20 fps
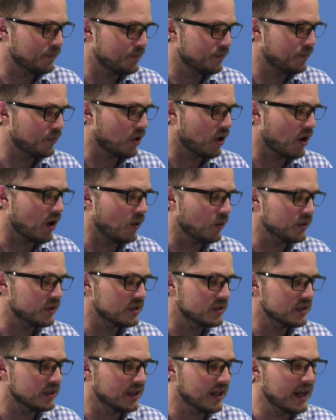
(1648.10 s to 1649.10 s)
Paul, with the
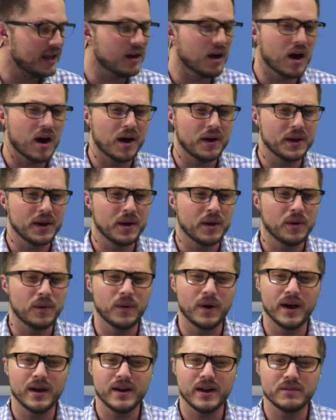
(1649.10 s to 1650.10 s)
delayed audio,
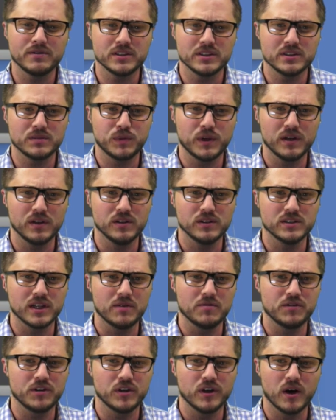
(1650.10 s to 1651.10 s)
I'd have to spend a little
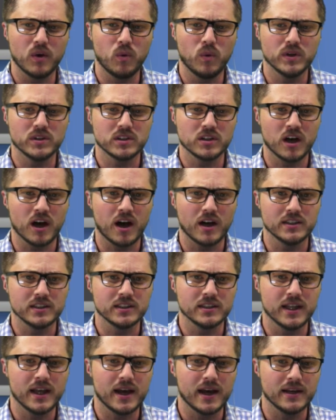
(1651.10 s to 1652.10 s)
time figuring out what's causing
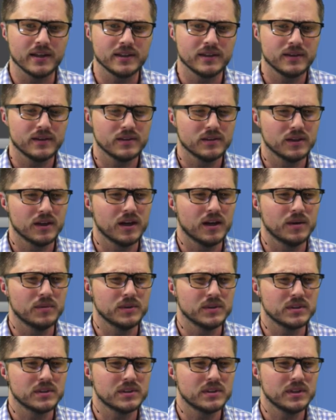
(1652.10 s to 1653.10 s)
that.
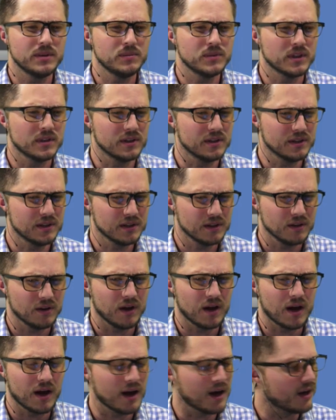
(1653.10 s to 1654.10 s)
It seems a little
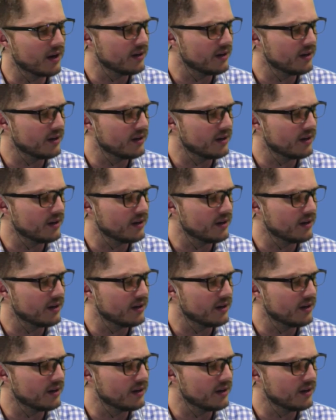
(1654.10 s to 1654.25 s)
odd.